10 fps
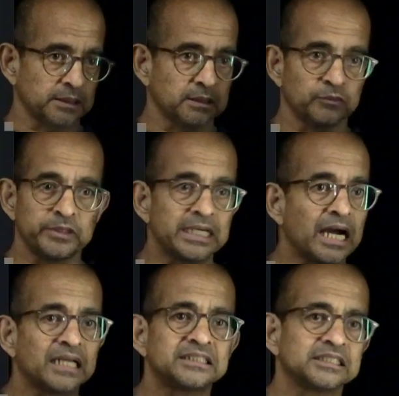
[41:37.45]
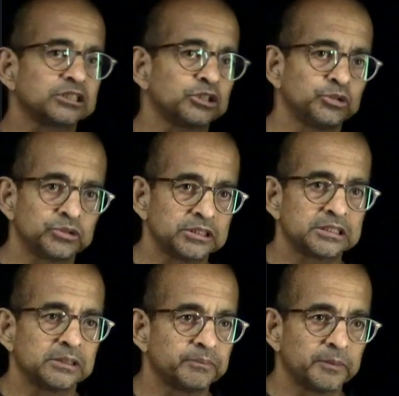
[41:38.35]
We can't just use this
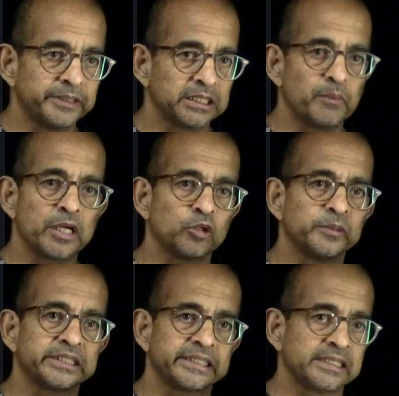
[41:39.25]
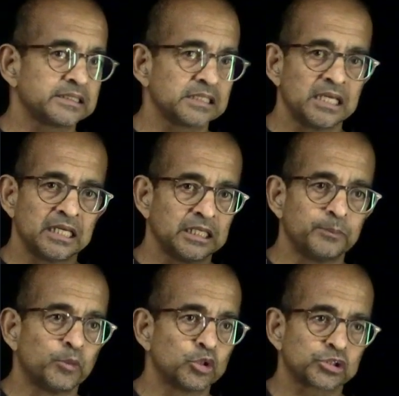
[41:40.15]
simple beta binomial case
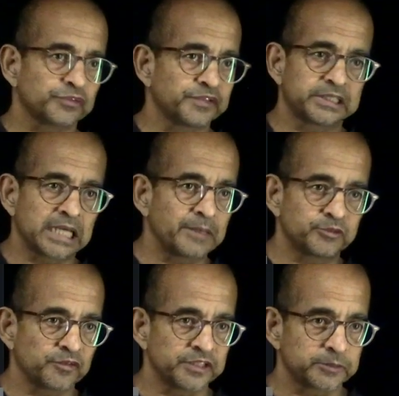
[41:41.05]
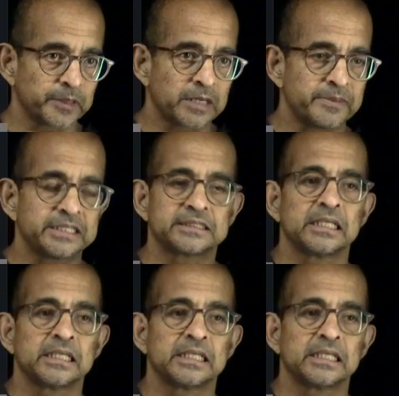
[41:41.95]
in most of the types of experiments